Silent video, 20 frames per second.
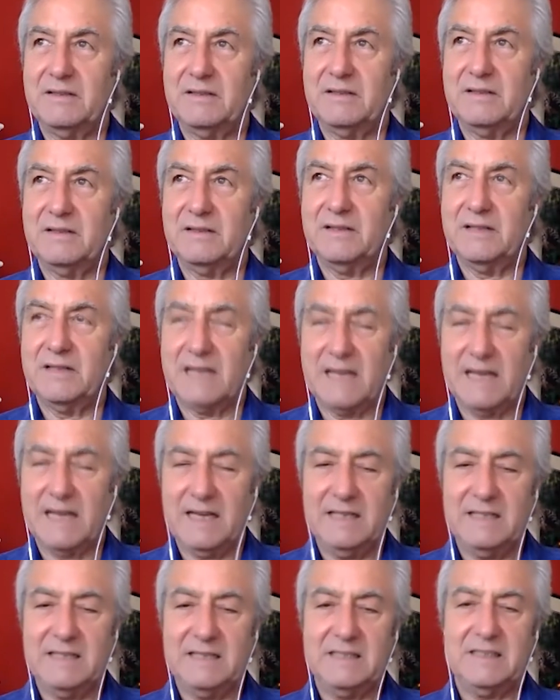the
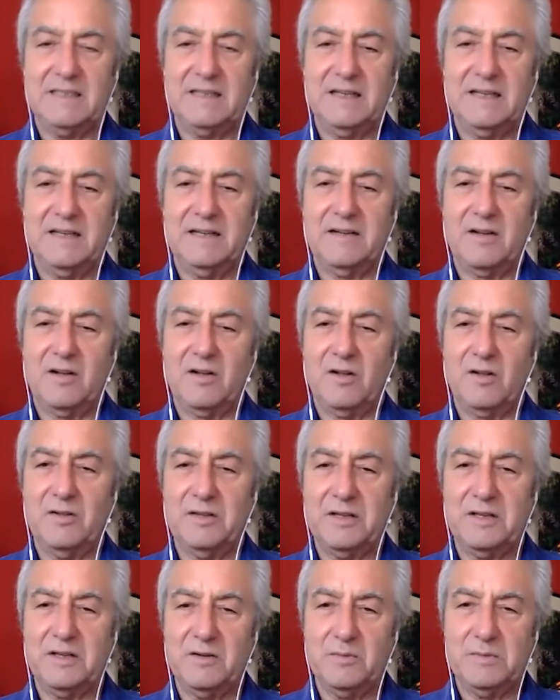case, and all the
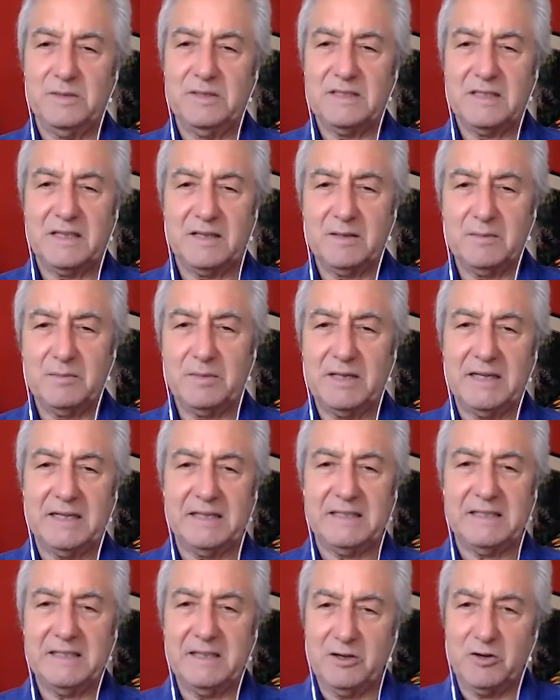humans on the
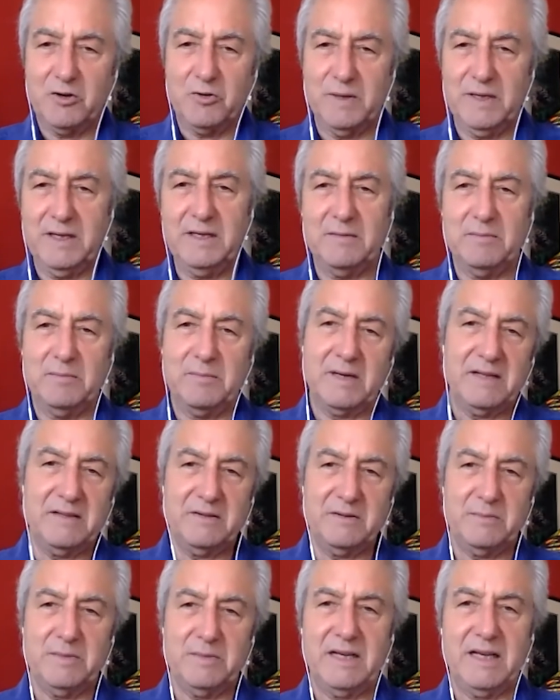planet agreeing by
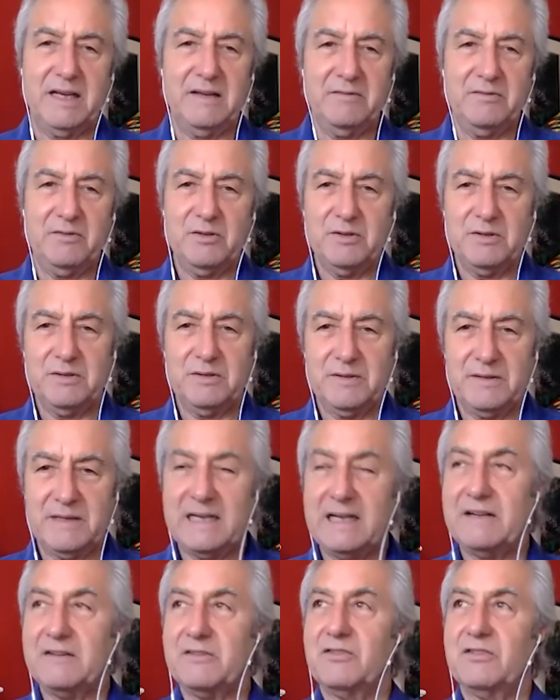their behavior and their
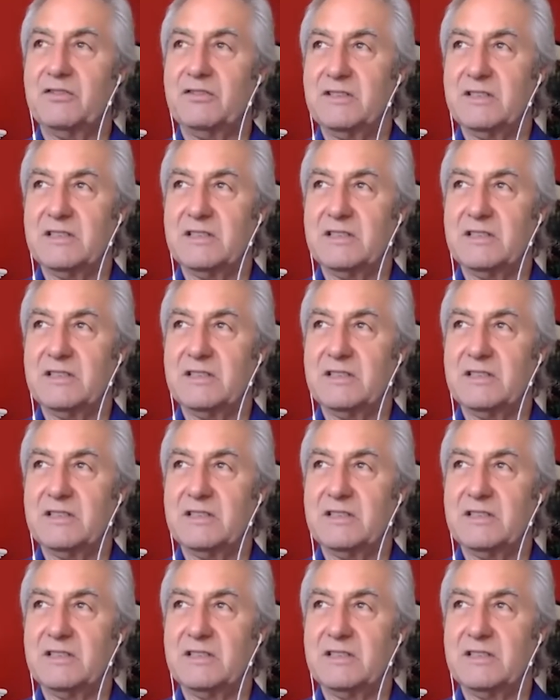actions,